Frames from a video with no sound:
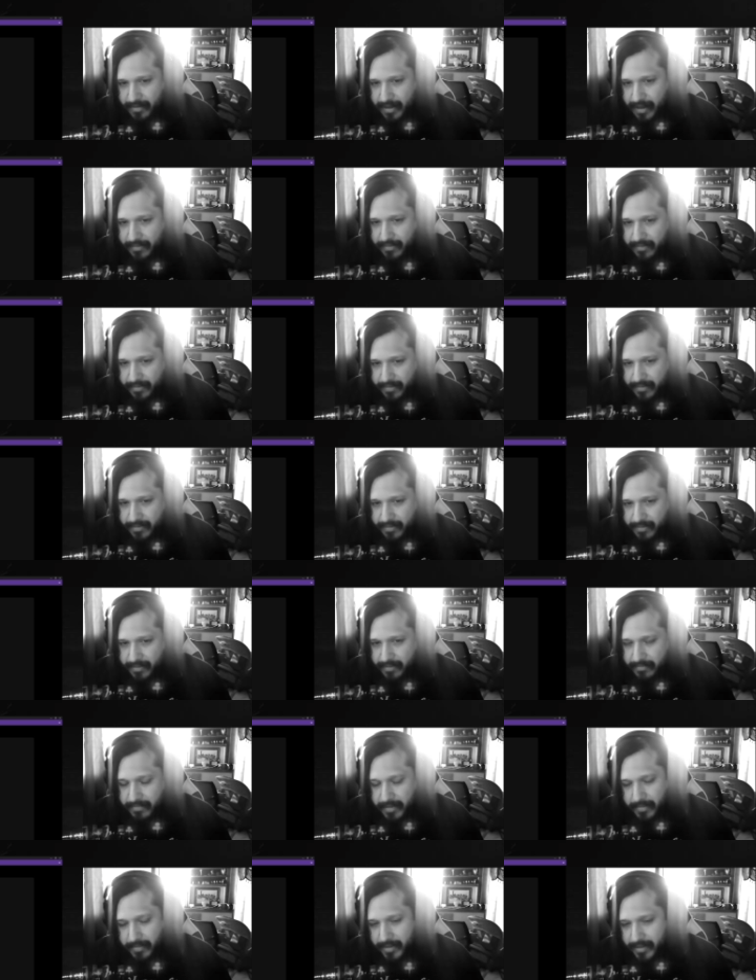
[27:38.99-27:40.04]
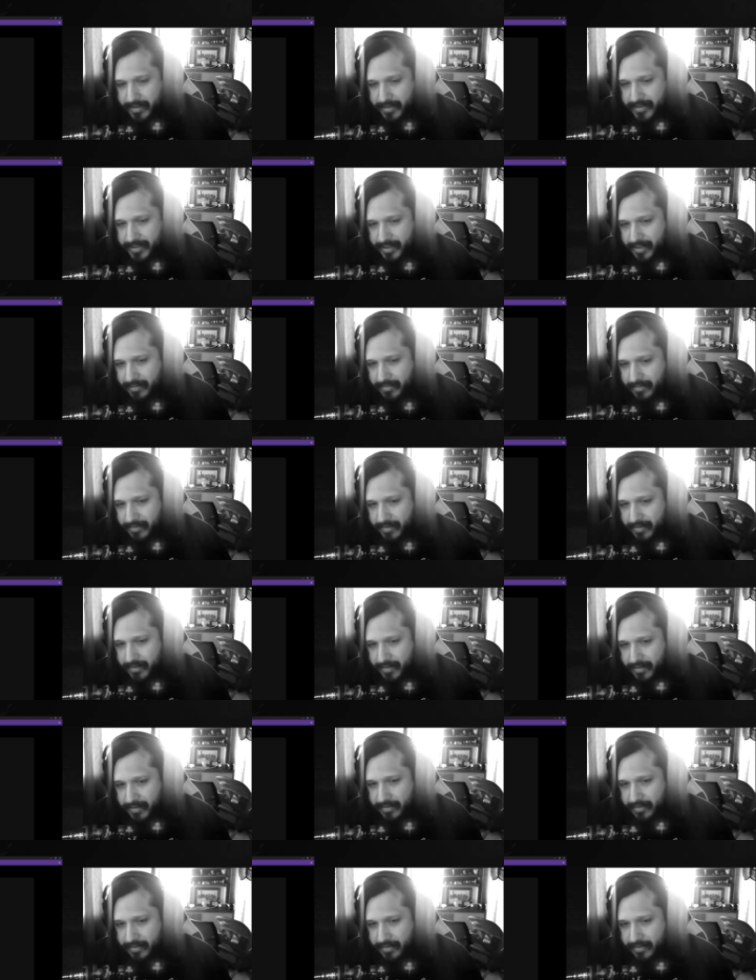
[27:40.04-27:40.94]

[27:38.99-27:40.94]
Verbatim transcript: after uh, maybe an extended period?